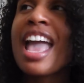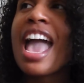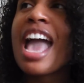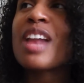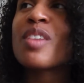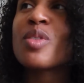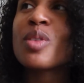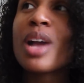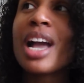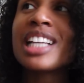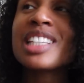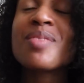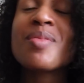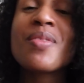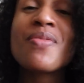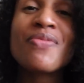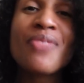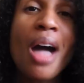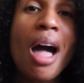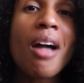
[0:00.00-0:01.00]
And if you guys have
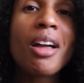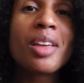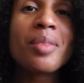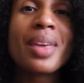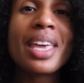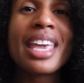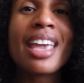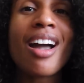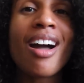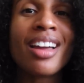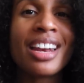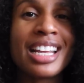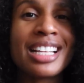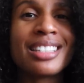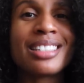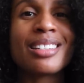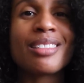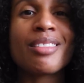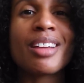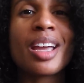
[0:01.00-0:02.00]
been following me on
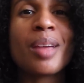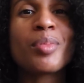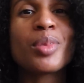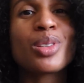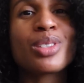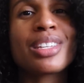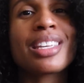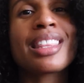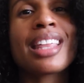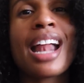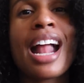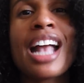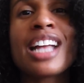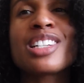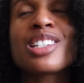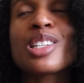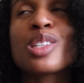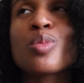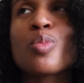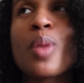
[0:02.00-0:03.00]
Instagram, you'll see that I
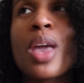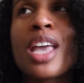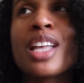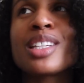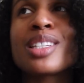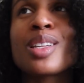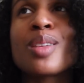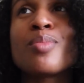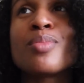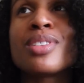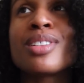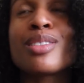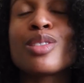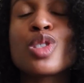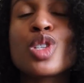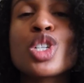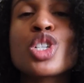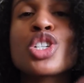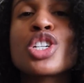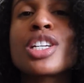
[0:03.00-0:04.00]
just made some
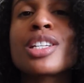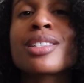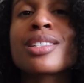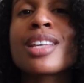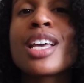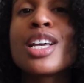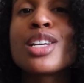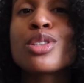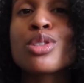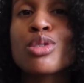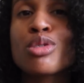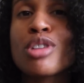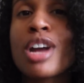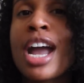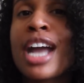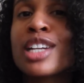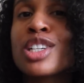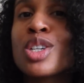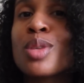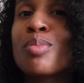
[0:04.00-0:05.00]
delicious
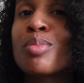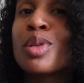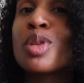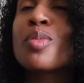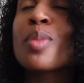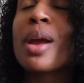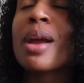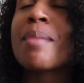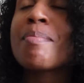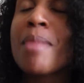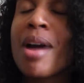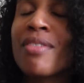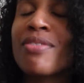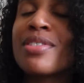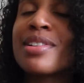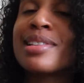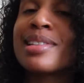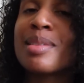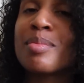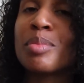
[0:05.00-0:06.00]
scratch blueberry
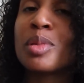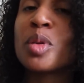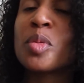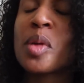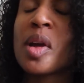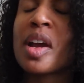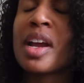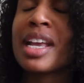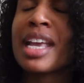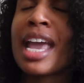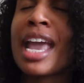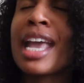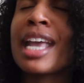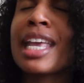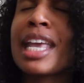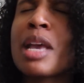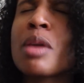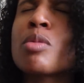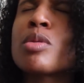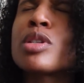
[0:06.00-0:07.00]
muffins and blueberry cake.
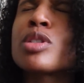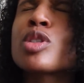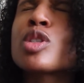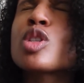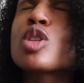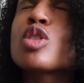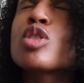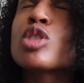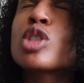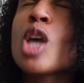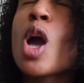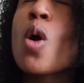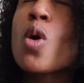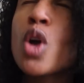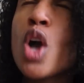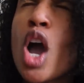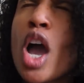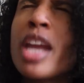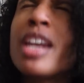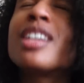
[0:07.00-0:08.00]
It was so
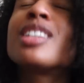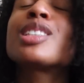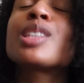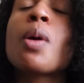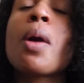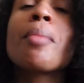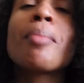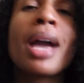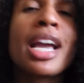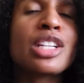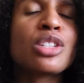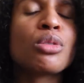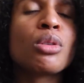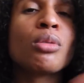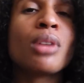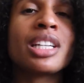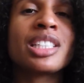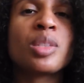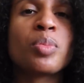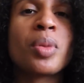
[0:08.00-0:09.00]
good. So I might do a
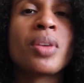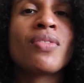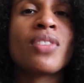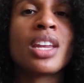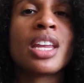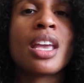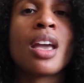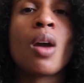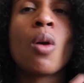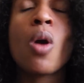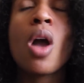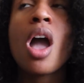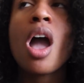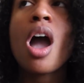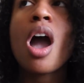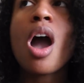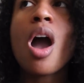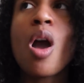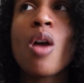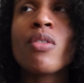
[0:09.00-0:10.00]
recipe video
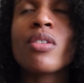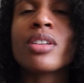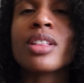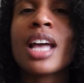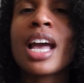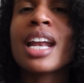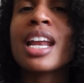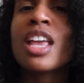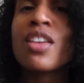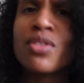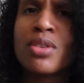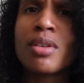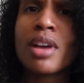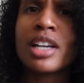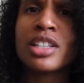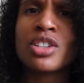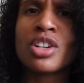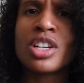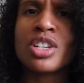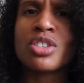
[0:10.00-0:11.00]
over that if you
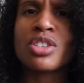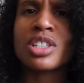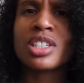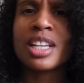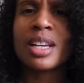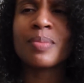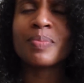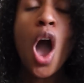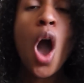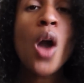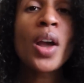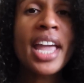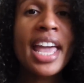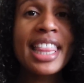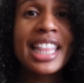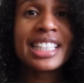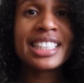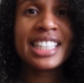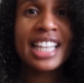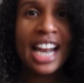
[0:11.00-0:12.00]
guys are interested. Okay,
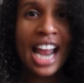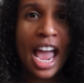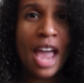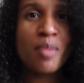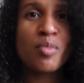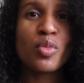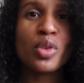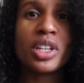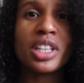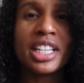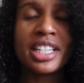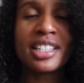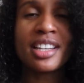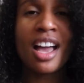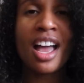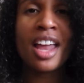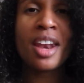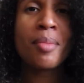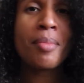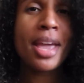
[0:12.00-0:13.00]
that's it. I'm really
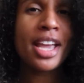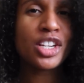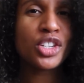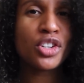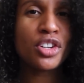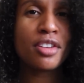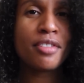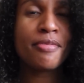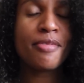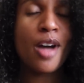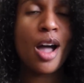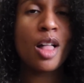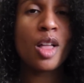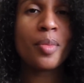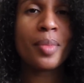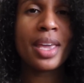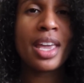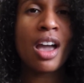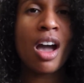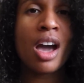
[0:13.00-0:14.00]
done. Make sure you follow
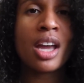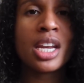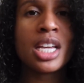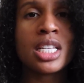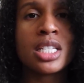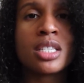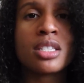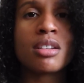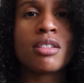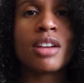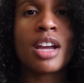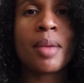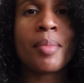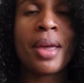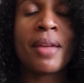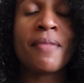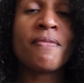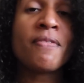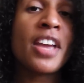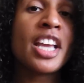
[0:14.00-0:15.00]
me on Instagram
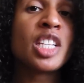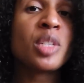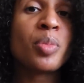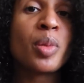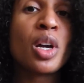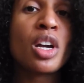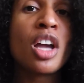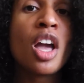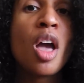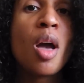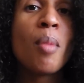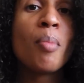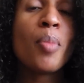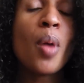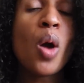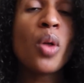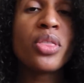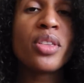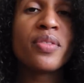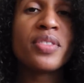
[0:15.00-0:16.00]
and Facebook.
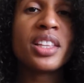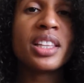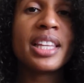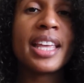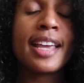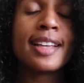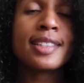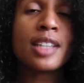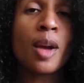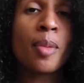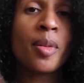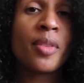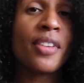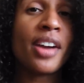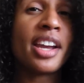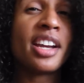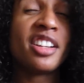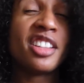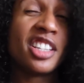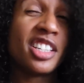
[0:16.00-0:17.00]
Both of the links are
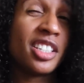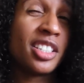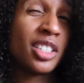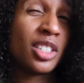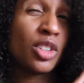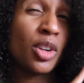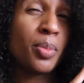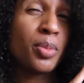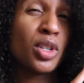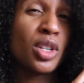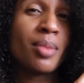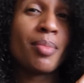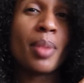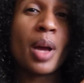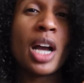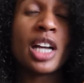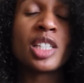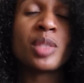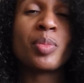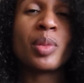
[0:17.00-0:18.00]
provided in the description
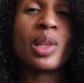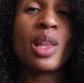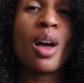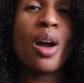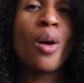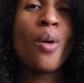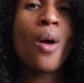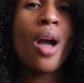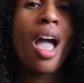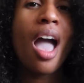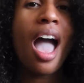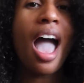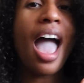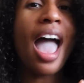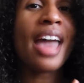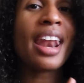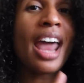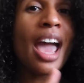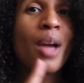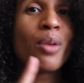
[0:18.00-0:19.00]
box below,
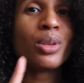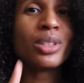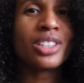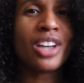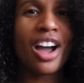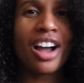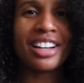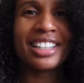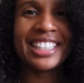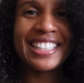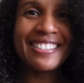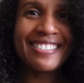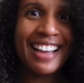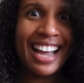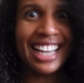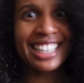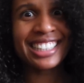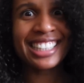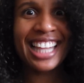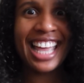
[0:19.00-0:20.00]
and I will talk to you
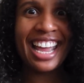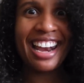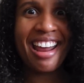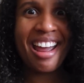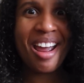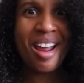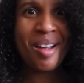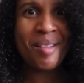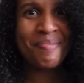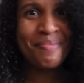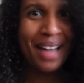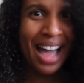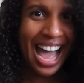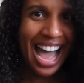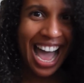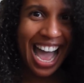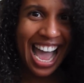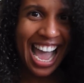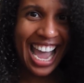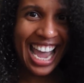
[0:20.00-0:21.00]
guys later.
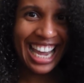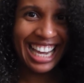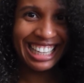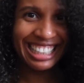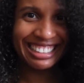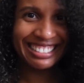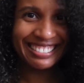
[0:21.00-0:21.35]
Bye!